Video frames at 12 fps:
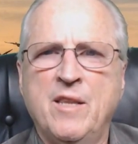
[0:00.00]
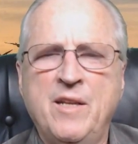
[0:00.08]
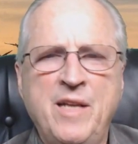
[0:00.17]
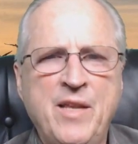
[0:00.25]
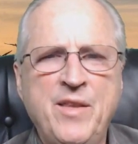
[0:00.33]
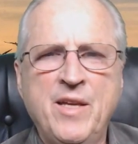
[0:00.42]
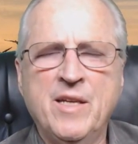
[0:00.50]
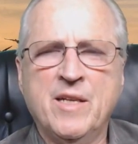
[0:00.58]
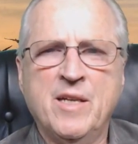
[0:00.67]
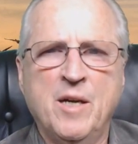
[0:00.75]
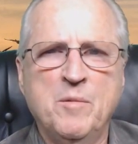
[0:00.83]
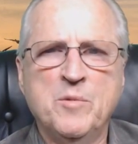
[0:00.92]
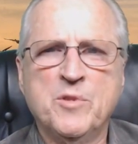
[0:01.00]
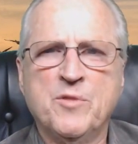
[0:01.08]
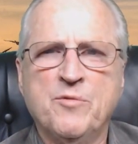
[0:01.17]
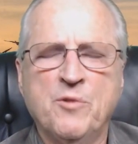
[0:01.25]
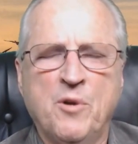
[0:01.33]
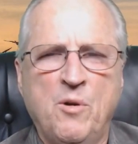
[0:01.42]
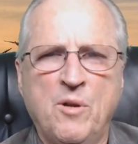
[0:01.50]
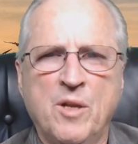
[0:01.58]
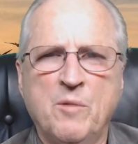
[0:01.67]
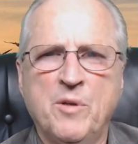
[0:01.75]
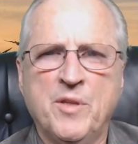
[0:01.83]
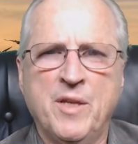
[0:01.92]
Nothing comes
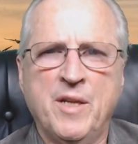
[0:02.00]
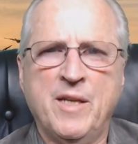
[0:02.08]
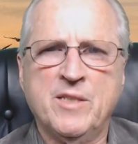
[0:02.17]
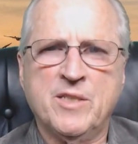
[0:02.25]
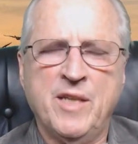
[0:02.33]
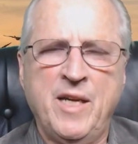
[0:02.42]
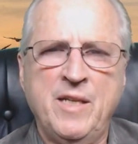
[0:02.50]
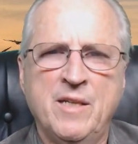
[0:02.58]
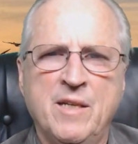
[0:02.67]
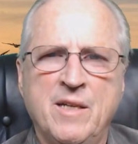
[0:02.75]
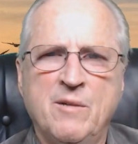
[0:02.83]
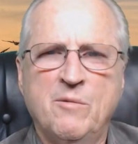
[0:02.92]
wholly within a state.